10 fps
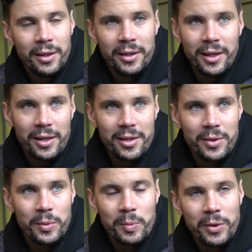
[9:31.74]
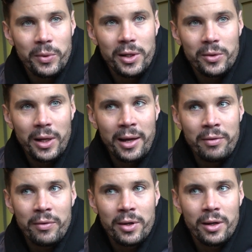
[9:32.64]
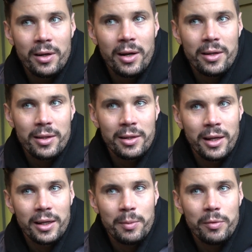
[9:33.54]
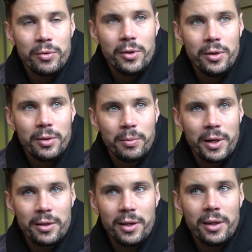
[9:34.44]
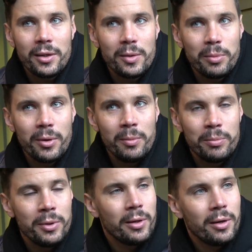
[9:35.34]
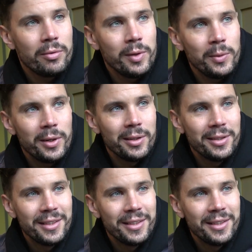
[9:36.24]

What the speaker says: Yeah, I think it would be really cool. I have never done anything like it before, but I think I could pull it off really well.